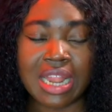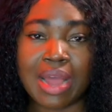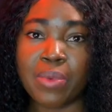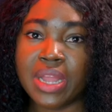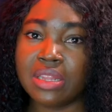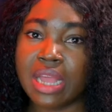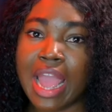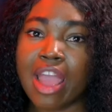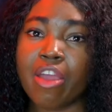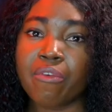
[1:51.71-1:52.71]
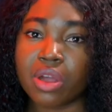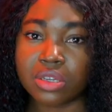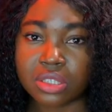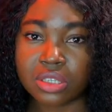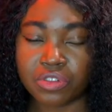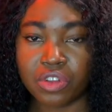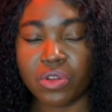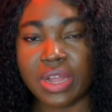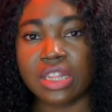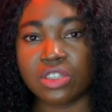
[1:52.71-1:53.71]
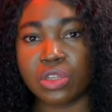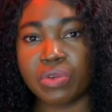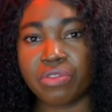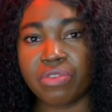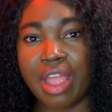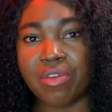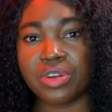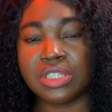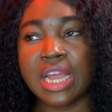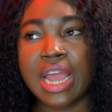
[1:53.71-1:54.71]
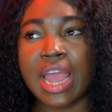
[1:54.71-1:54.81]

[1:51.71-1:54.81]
that when Herod, if you look at the story of Herod,